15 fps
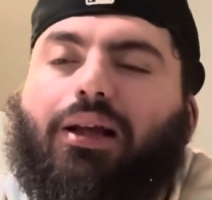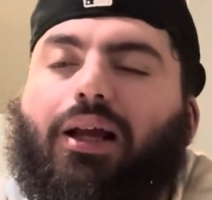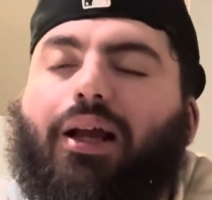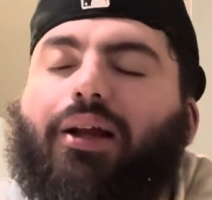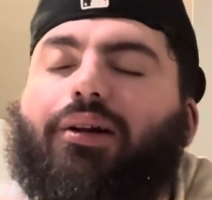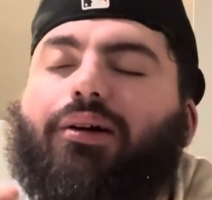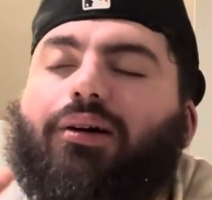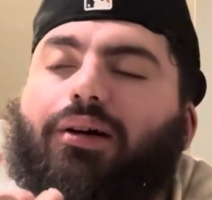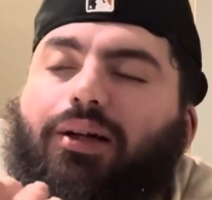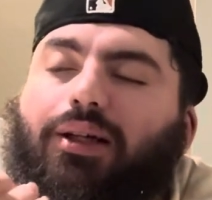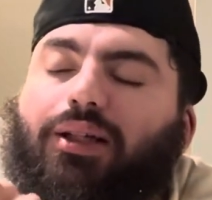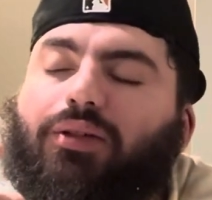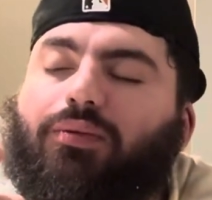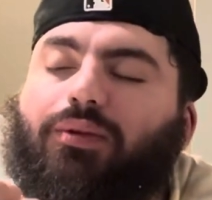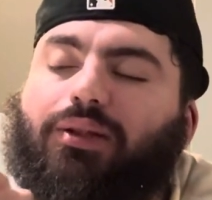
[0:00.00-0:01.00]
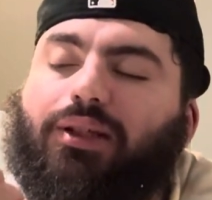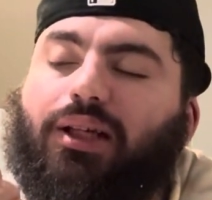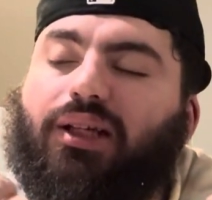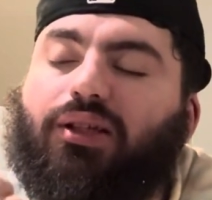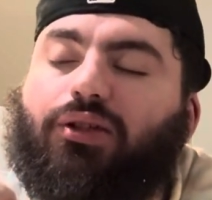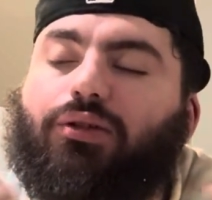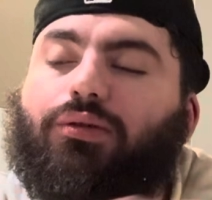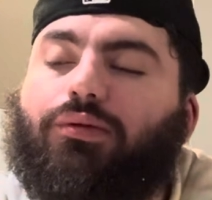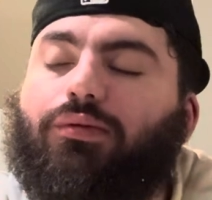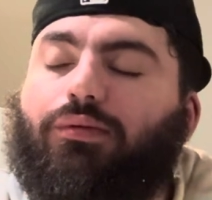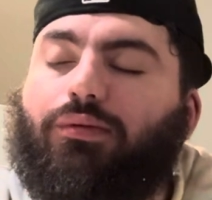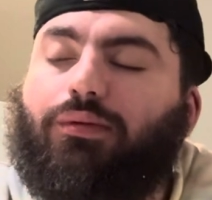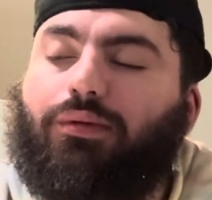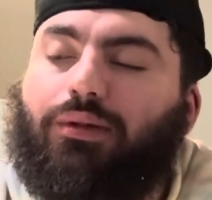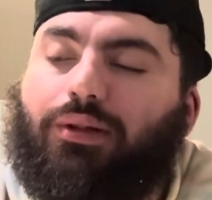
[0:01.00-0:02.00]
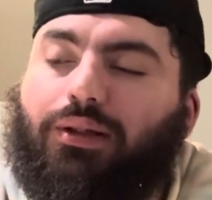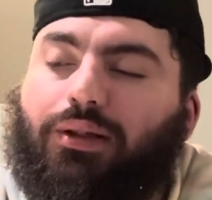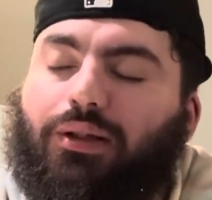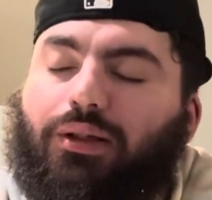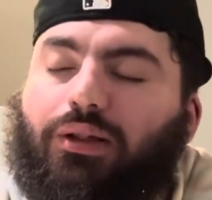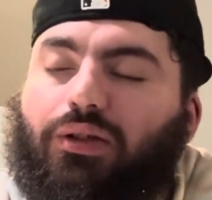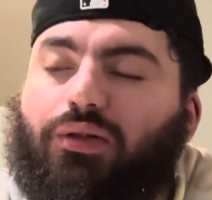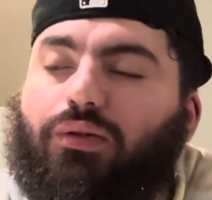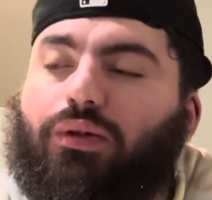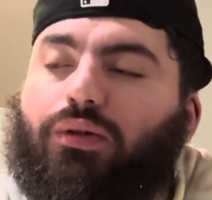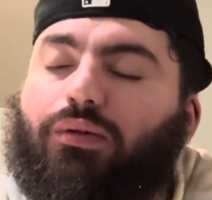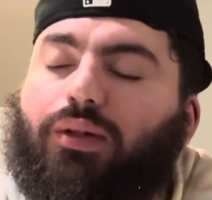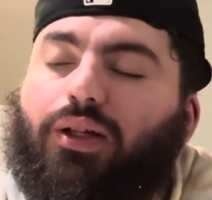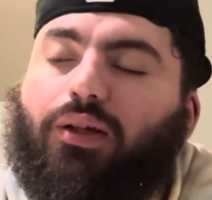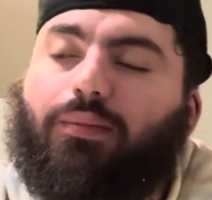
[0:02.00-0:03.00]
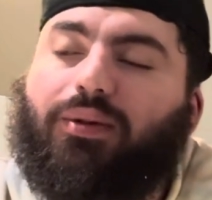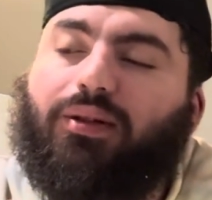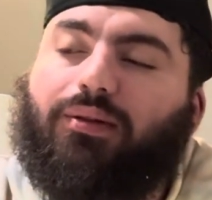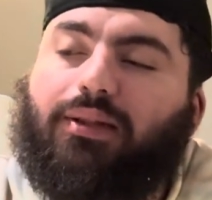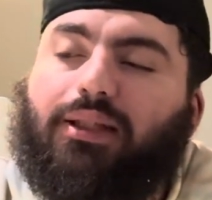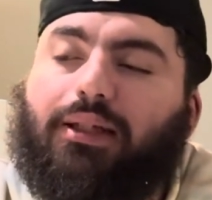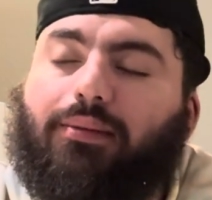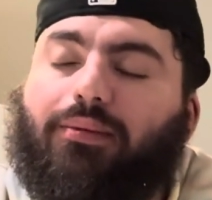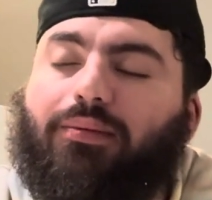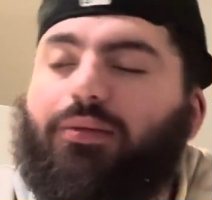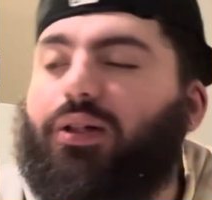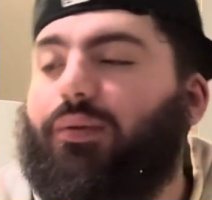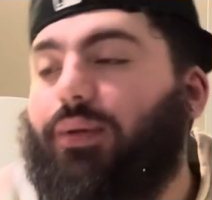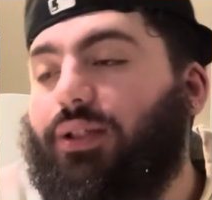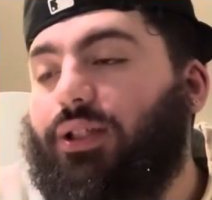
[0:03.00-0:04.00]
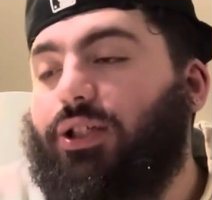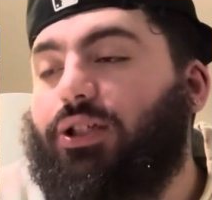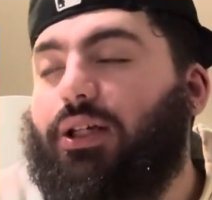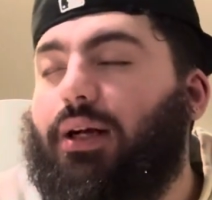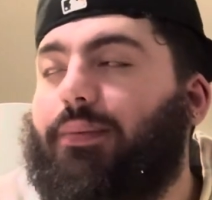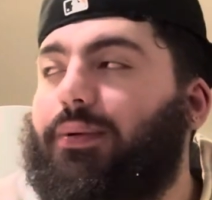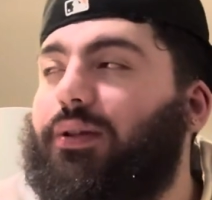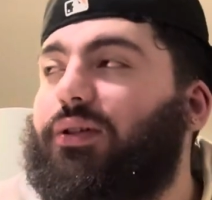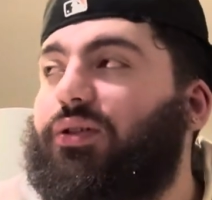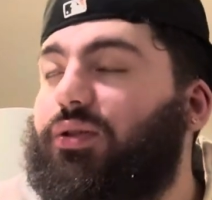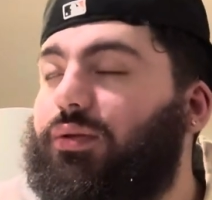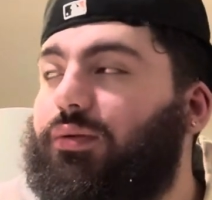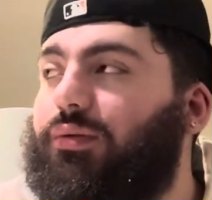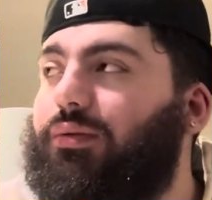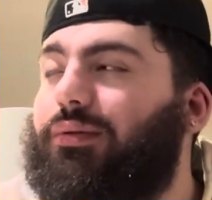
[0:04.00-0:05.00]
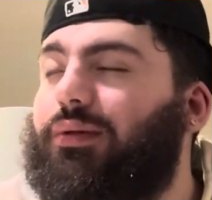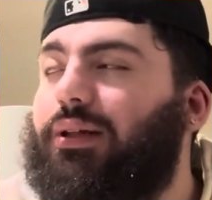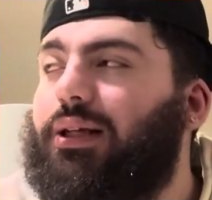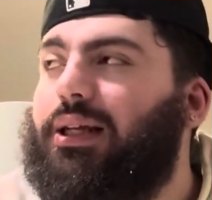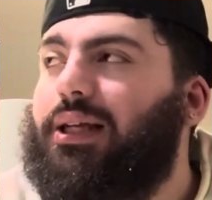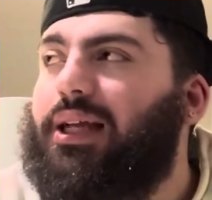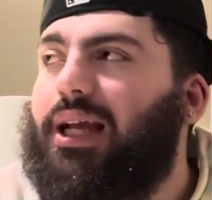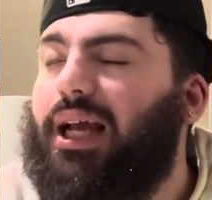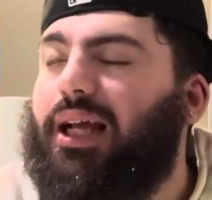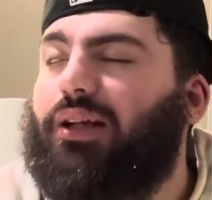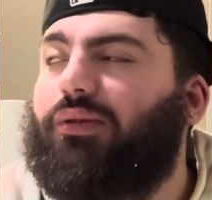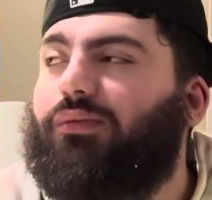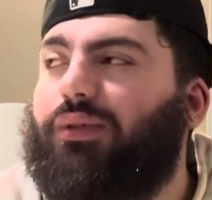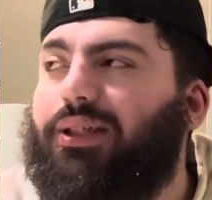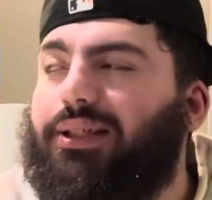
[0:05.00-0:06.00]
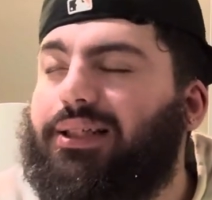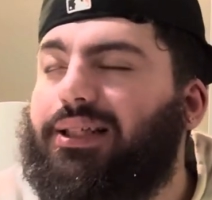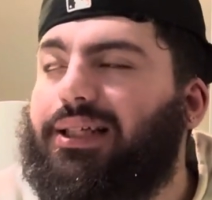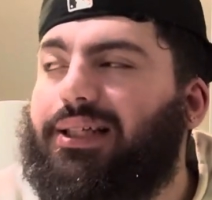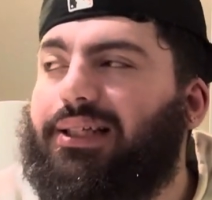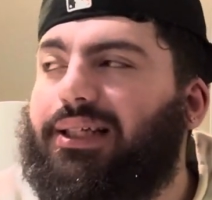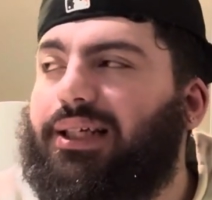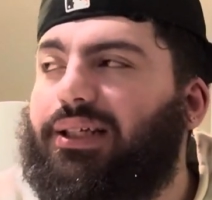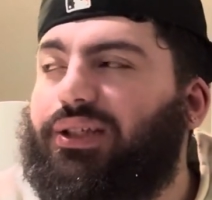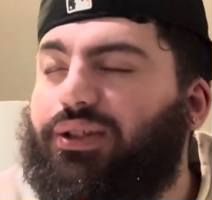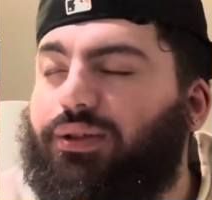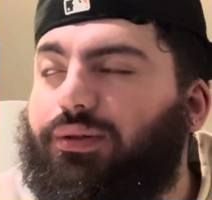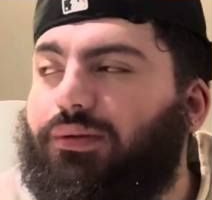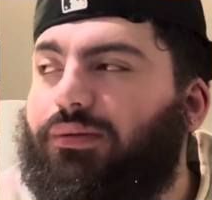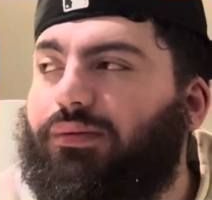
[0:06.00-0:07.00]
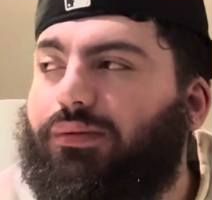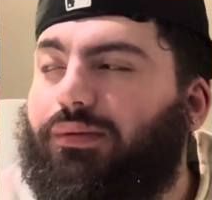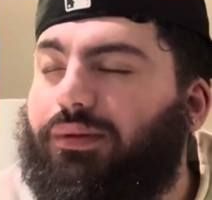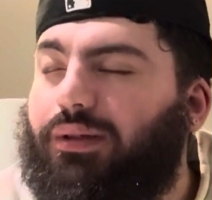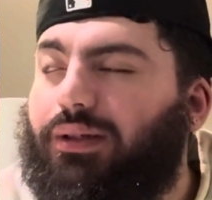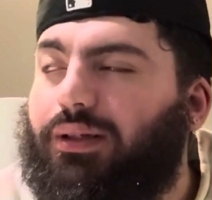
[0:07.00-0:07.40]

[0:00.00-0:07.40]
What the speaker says: An artist will say soon to you, like you'll be able to DM them. Yeah, when's this dropping? Soon. And the reason they say soon